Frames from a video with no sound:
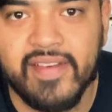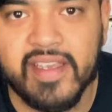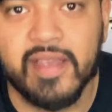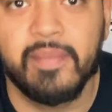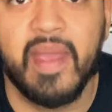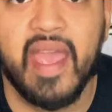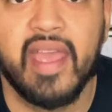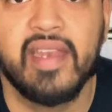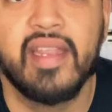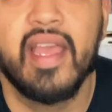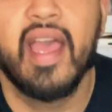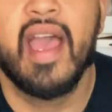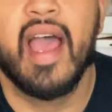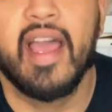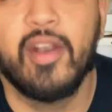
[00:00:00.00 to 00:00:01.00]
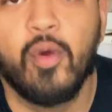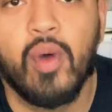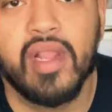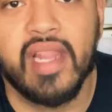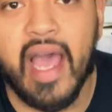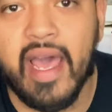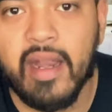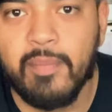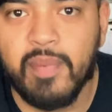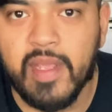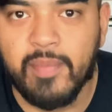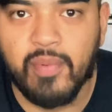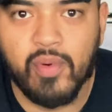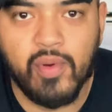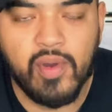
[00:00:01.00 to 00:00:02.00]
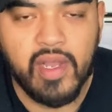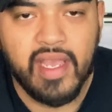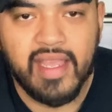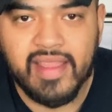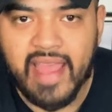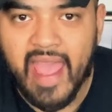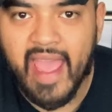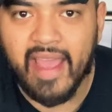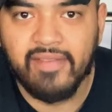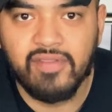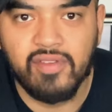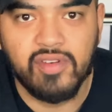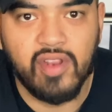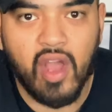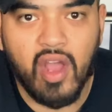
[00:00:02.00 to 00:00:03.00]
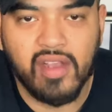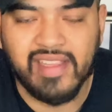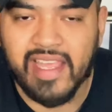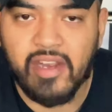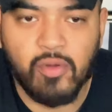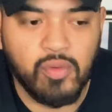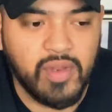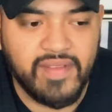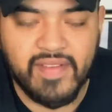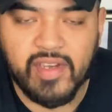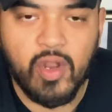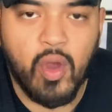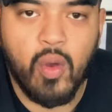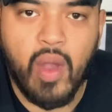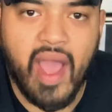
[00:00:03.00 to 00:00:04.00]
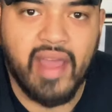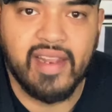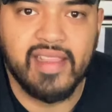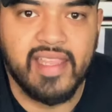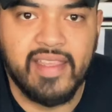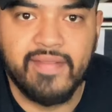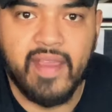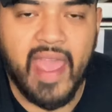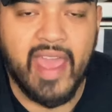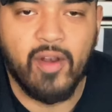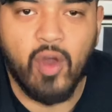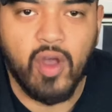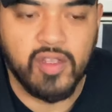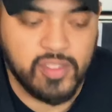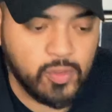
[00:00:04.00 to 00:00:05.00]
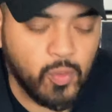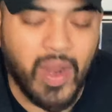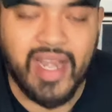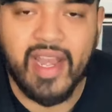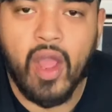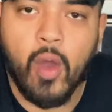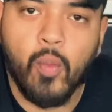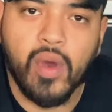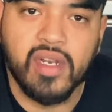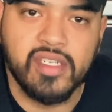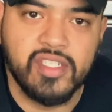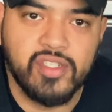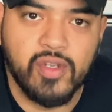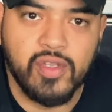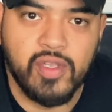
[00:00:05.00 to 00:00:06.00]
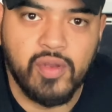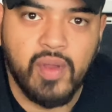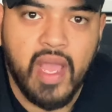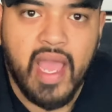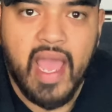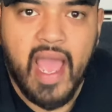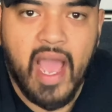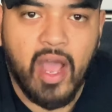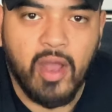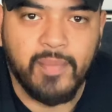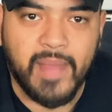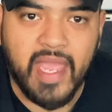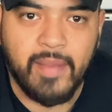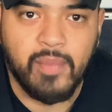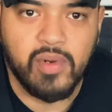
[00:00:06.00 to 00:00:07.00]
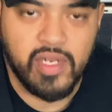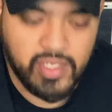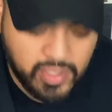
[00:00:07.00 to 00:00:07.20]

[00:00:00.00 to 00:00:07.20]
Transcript: it command. I know a lot of people that have their dog, they don't even know how to leave it at all. So right now I want to show you how I'm able to